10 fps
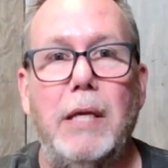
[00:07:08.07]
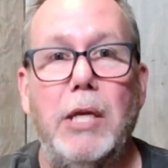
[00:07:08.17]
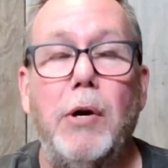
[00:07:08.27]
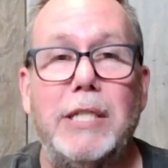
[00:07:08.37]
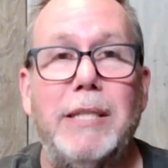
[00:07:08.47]

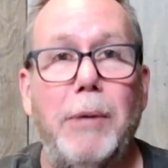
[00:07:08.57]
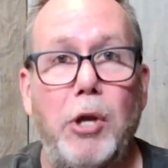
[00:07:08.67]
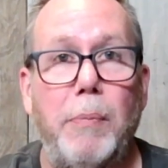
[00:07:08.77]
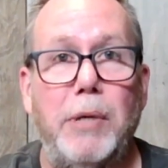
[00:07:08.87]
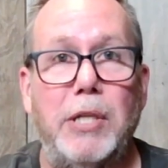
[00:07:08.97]
you are
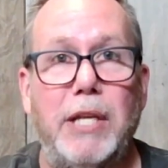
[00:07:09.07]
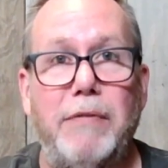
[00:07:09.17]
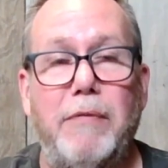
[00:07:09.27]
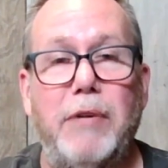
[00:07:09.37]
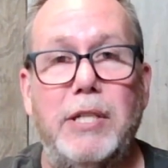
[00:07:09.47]
simply opening
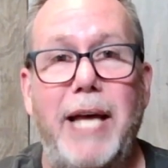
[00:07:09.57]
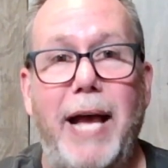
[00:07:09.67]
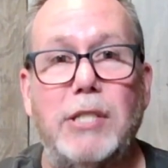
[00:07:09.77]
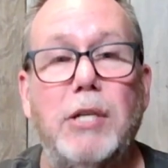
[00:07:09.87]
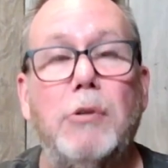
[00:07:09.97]
yourself up for attack.